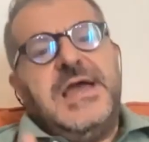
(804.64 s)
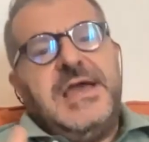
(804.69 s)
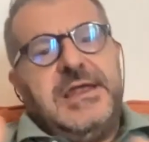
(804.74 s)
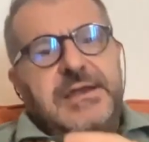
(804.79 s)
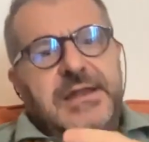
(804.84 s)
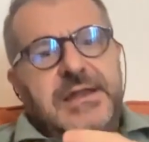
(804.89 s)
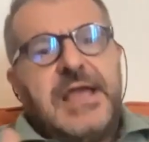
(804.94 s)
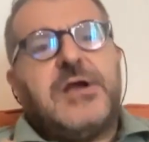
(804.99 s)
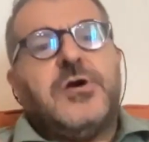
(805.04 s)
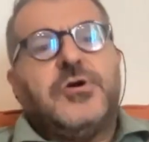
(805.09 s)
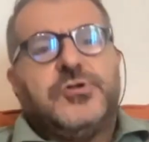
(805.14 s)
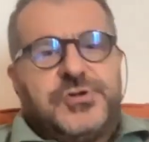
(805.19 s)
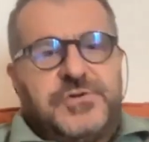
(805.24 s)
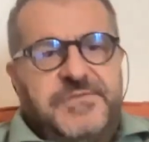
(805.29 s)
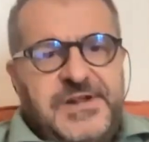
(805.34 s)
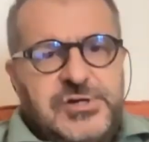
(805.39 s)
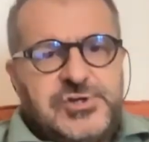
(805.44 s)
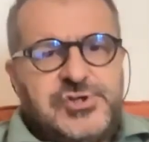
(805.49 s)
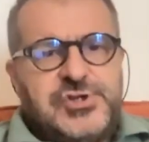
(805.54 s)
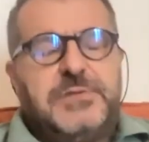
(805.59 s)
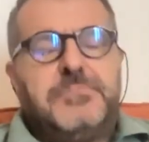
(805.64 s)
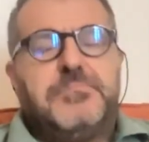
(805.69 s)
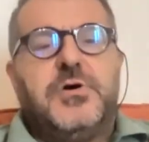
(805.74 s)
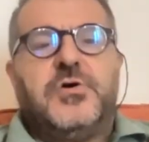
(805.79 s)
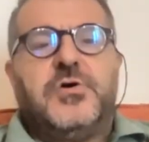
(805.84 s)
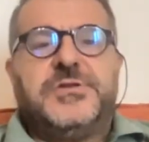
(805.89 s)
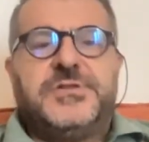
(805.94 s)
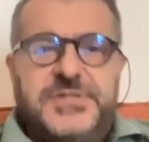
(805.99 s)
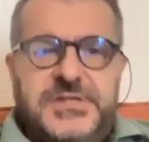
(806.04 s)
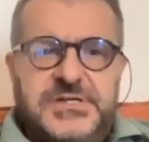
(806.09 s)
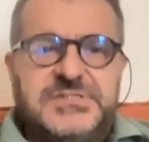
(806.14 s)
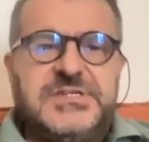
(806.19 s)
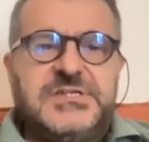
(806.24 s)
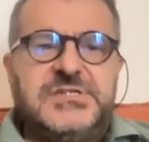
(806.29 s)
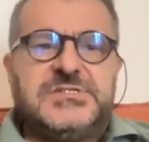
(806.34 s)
a, a controversial point. This